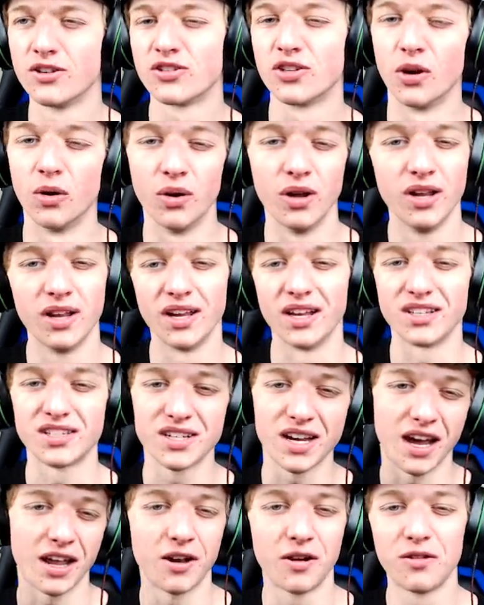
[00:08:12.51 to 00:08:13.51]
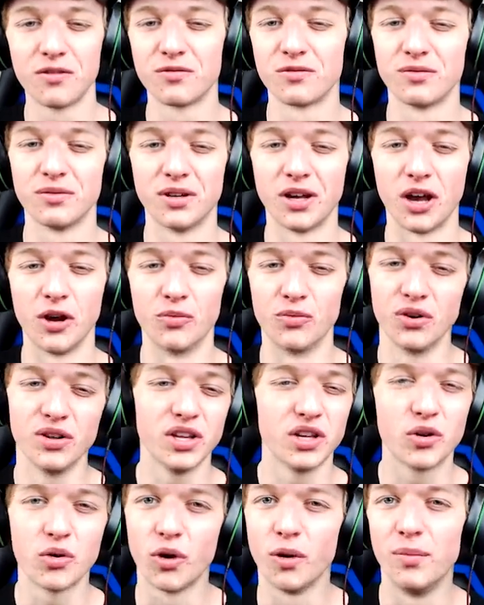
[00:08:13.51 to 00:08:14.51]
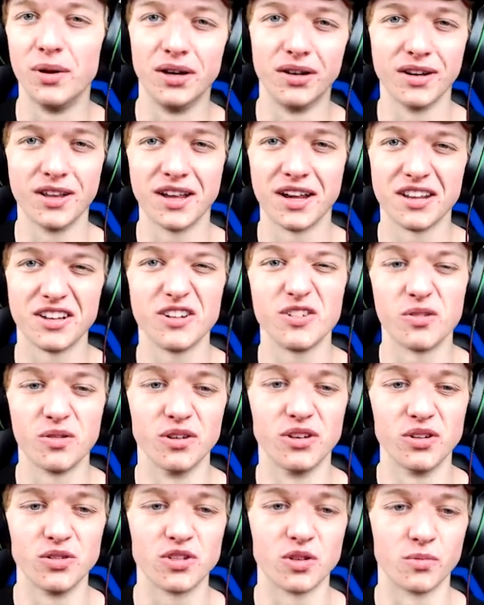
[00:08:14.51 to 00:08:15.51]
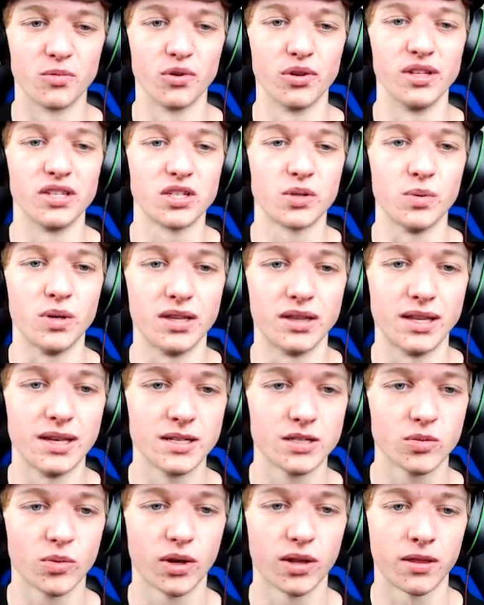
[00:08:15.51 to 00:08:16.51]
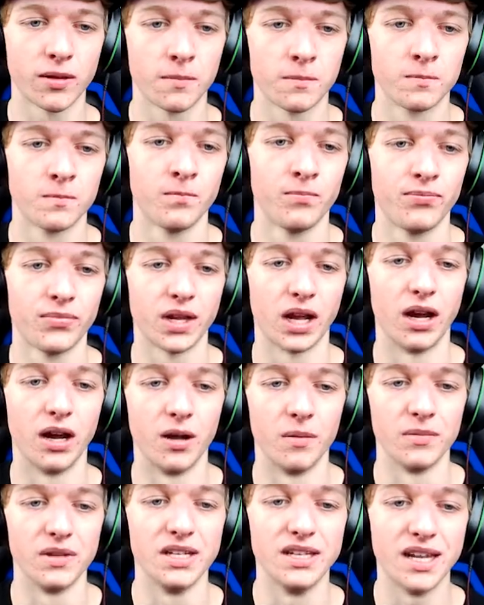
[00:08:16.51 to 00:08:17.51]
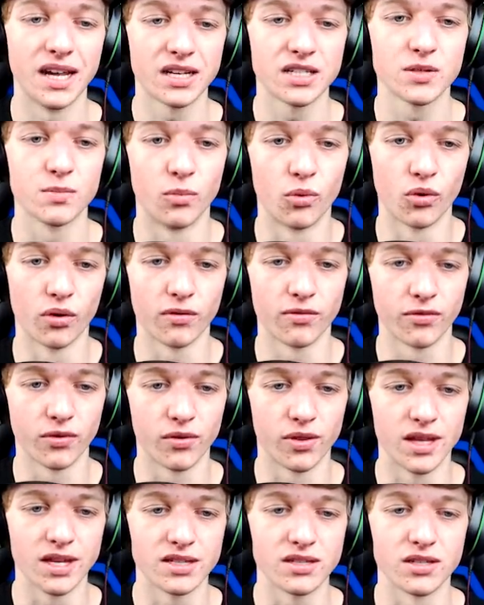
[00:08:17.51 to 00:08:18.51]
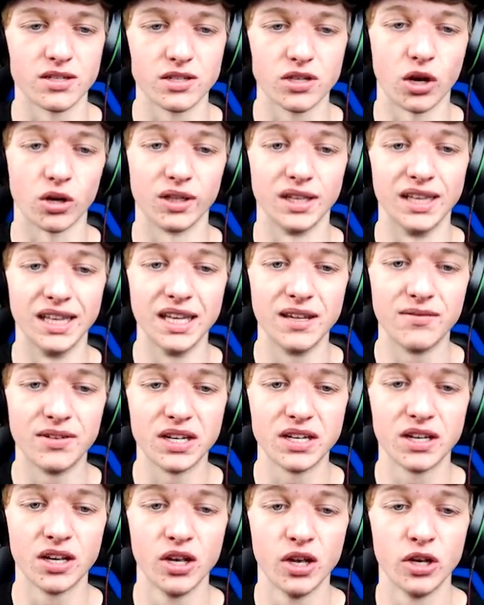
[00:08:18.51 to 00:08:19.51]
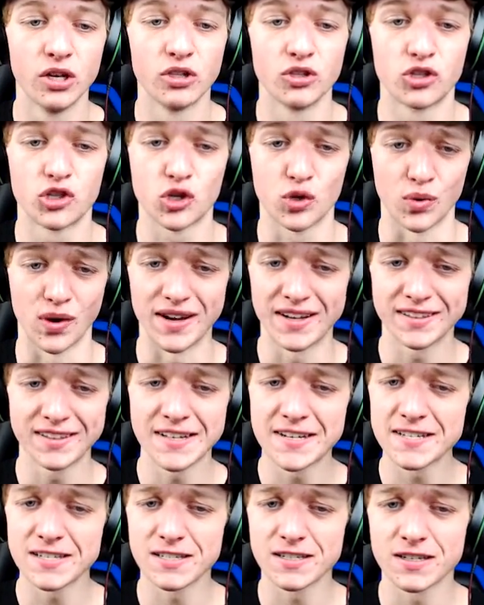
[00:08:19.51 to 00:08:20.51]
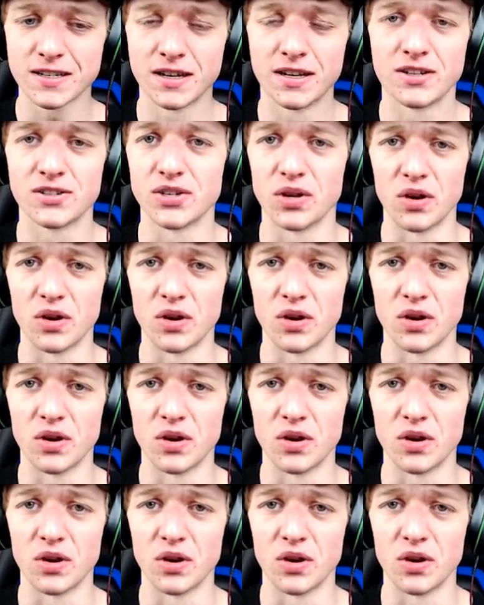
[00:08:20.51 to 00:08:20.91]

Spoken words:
So it's kind of a really cool ability. I think you could do some really sweet things with. The next morph for this is called Living Trailus.